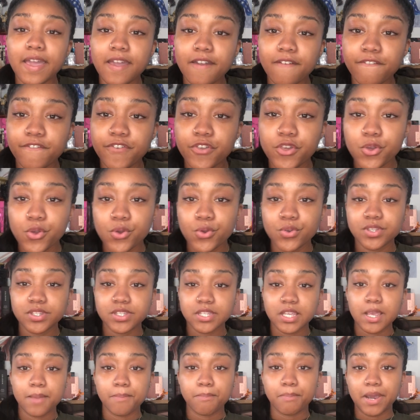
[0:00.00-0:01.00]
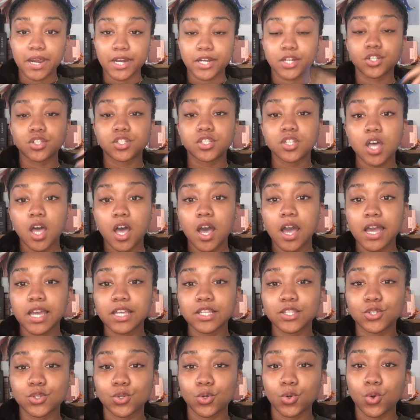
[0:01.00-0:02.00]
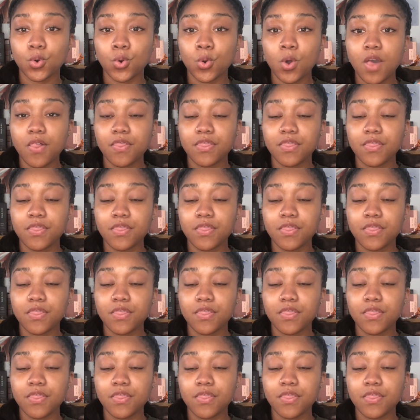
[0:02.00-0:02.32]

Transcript: if you see by the title,